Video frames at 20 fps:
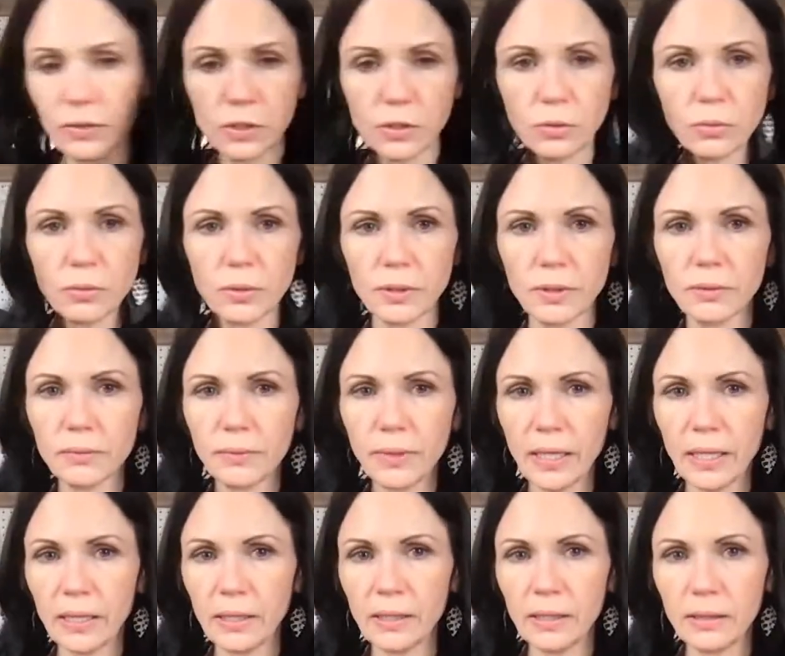a door
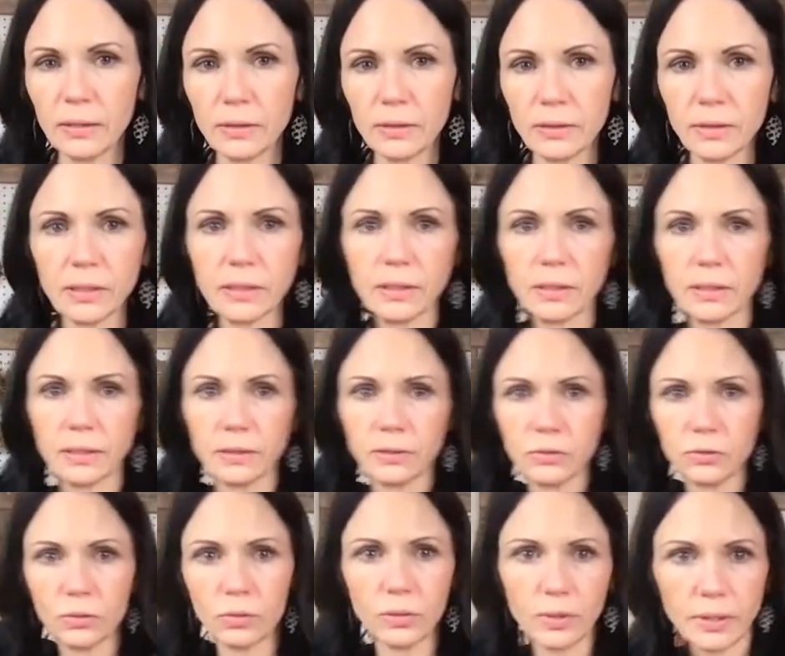right here and then a
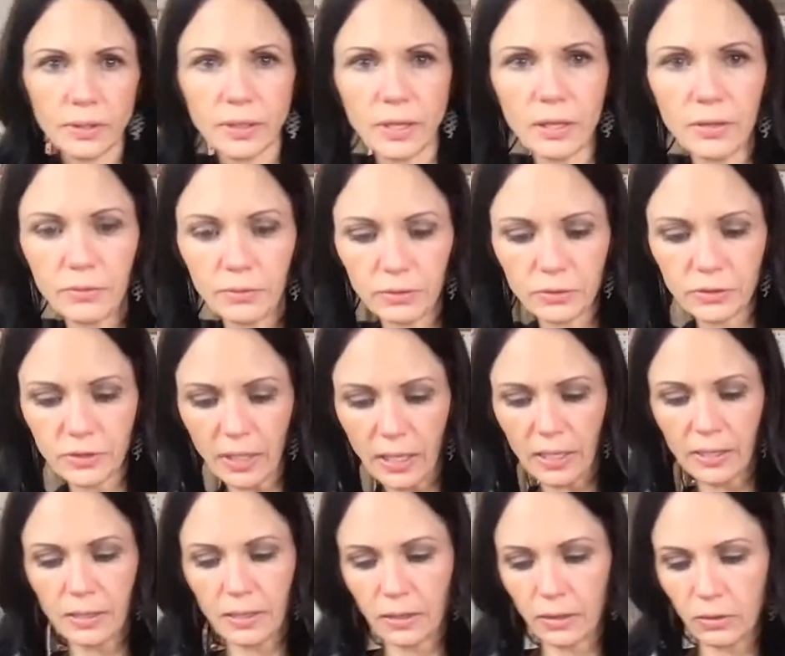door on the other
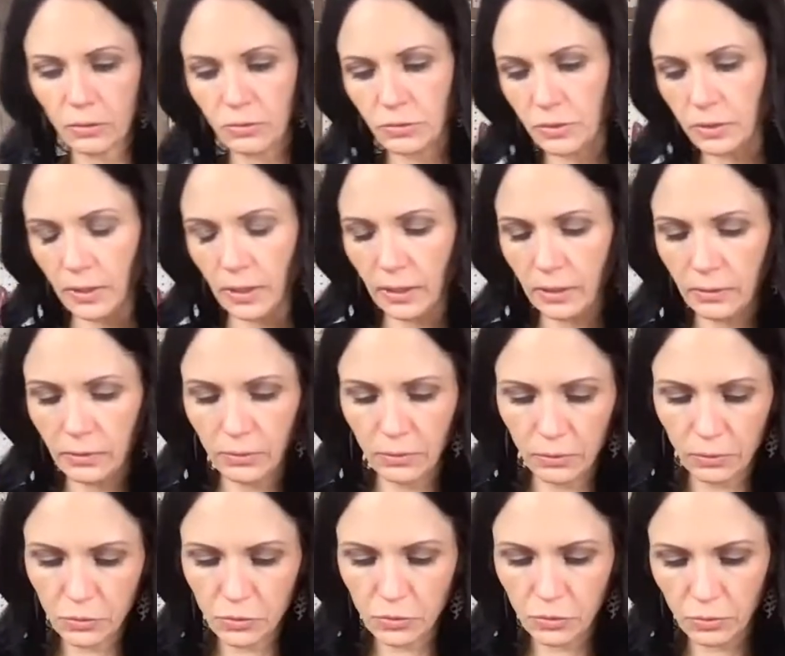side that goes to like a
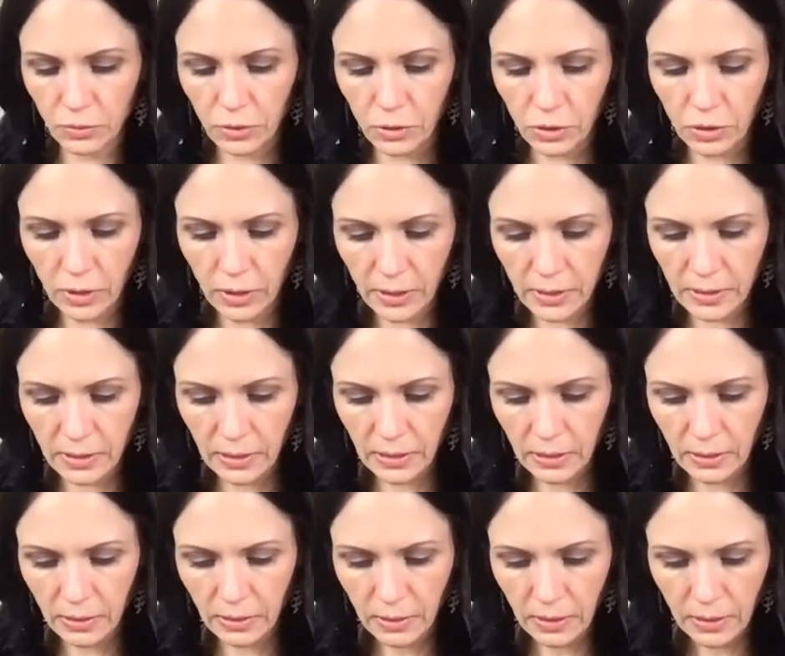little storage
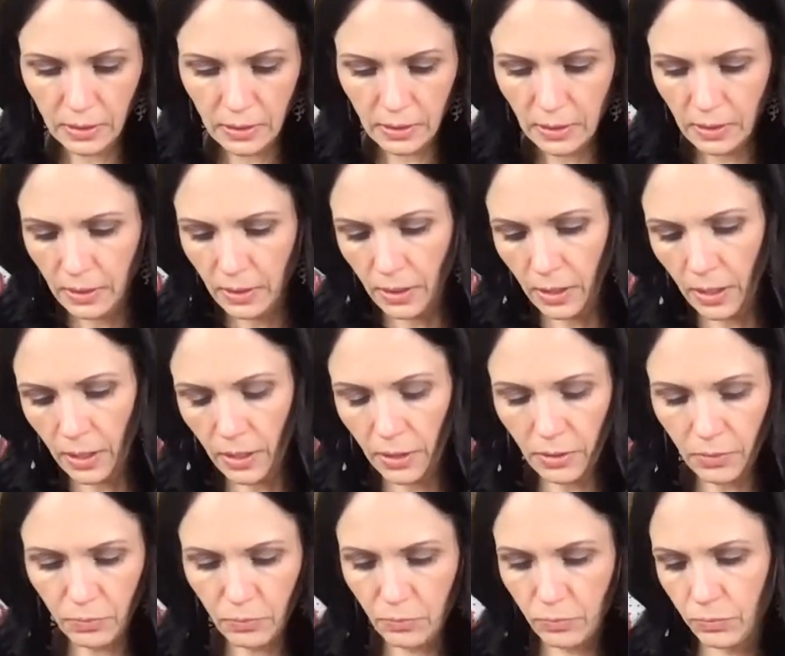closet.
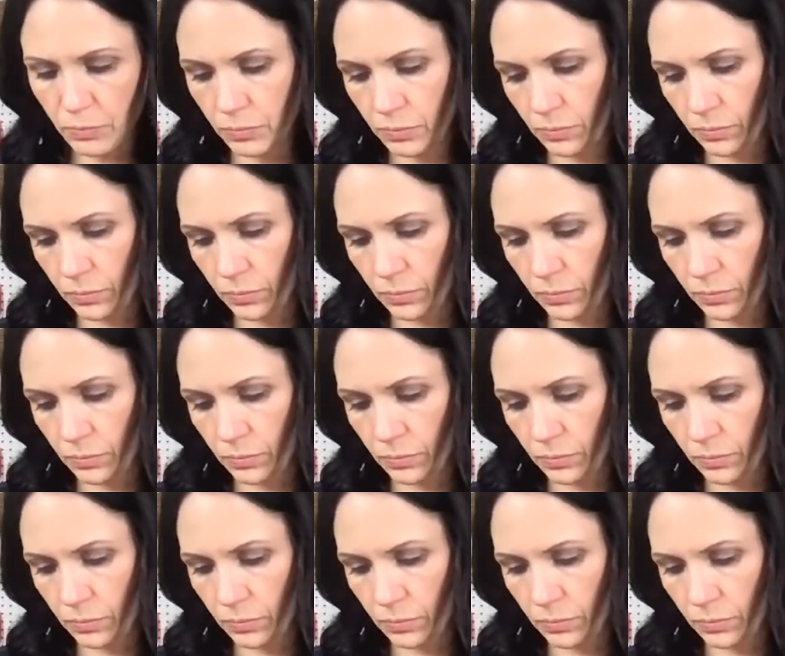Um